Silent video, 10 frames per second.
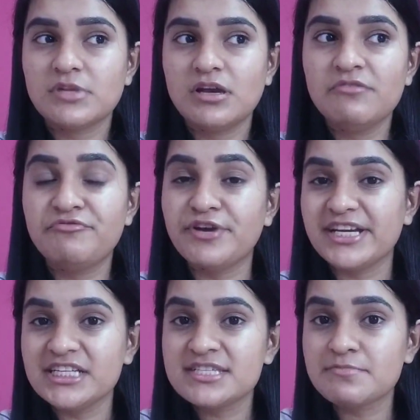a
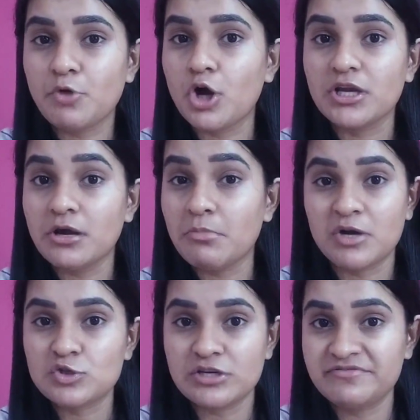very small
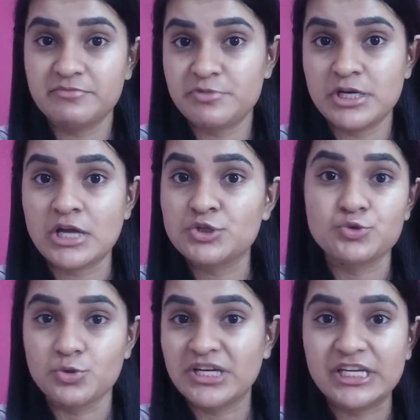amount of the product. You
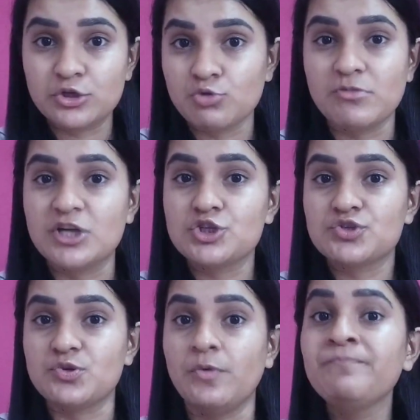don't need too much.
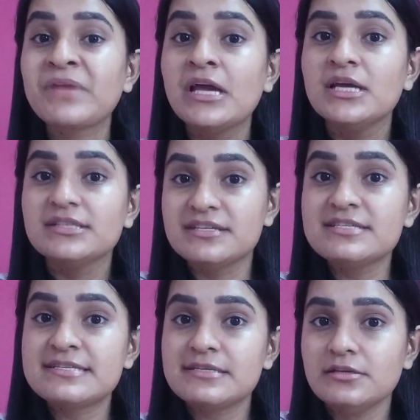So
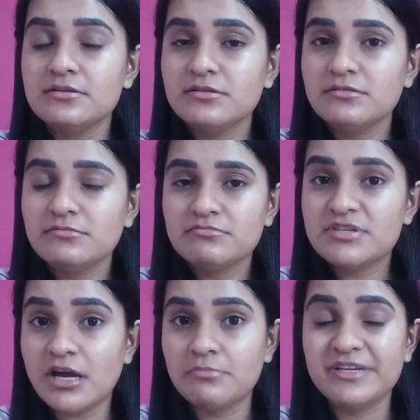this
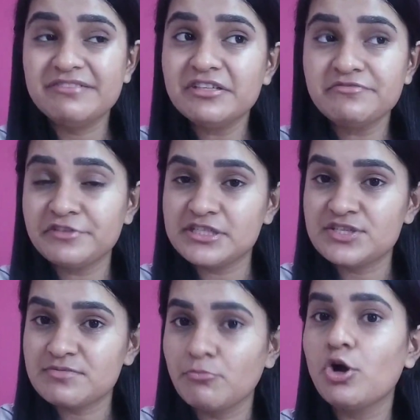tub, even if it is
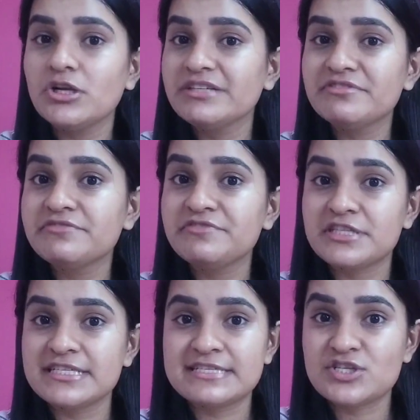small, even if it is